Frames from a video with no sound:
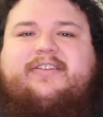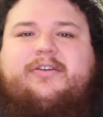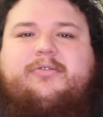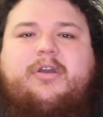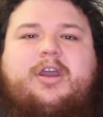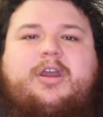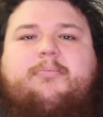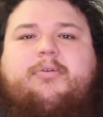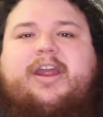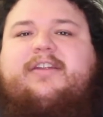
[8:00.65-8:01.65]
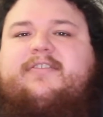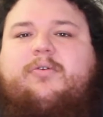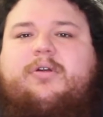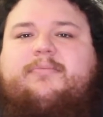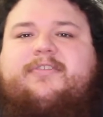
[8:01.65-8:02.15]
to
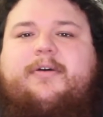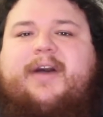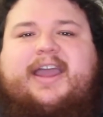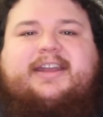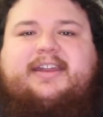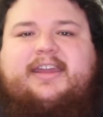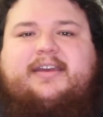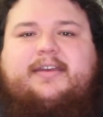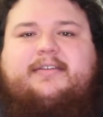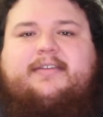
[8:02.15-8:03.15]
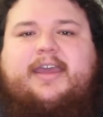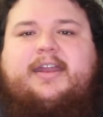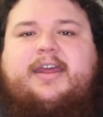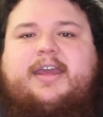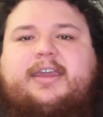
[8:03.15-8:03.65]
brainstorm some ideas
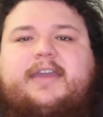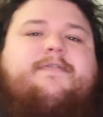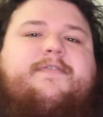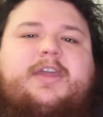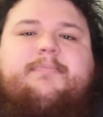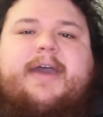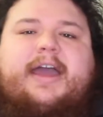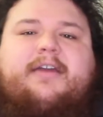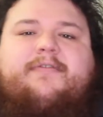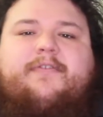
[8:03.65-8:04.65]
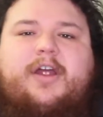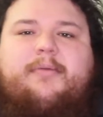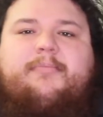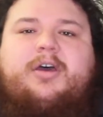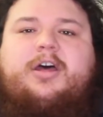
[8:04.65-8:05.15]
and get feedback
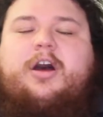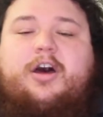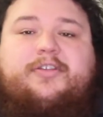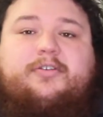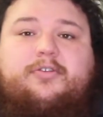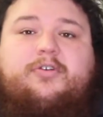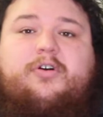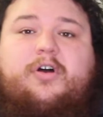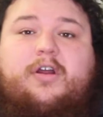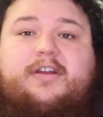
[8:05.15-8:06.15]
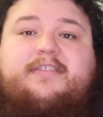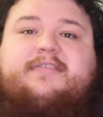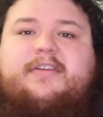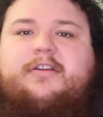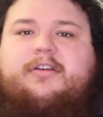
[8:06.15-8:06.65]
from other local
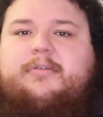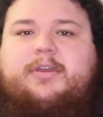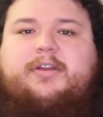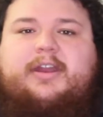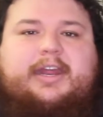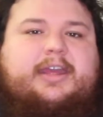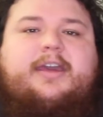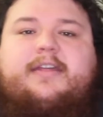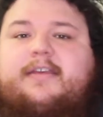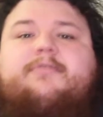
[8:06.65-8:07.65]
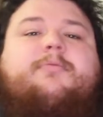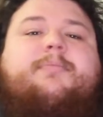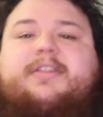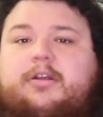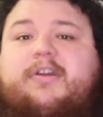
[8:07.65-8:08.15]
artists in your community, this would
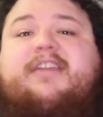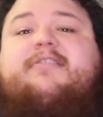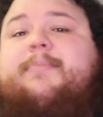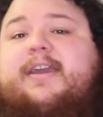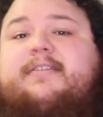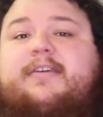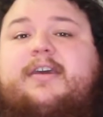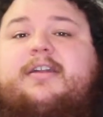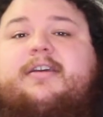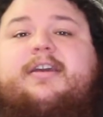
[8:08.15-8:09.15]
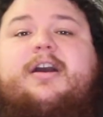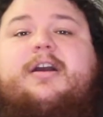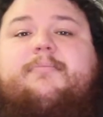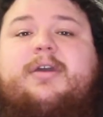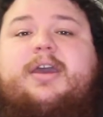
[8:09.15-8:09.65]
be the great space to
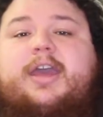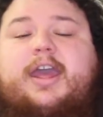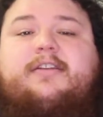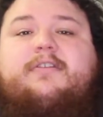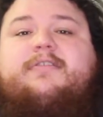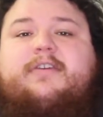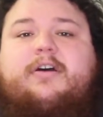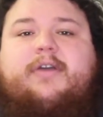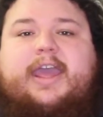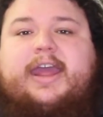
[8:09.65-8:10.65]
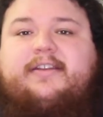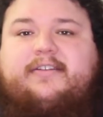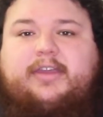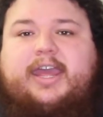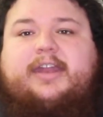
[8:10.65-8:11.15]
come and do so and
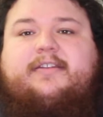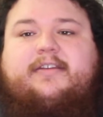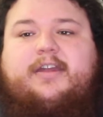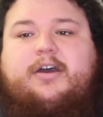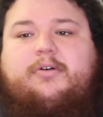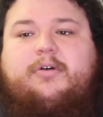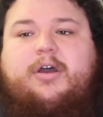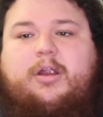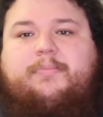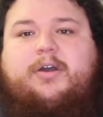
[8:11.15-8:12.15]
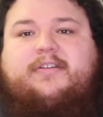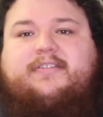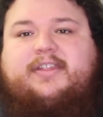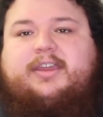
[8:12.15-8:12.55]
to get to know our poets in the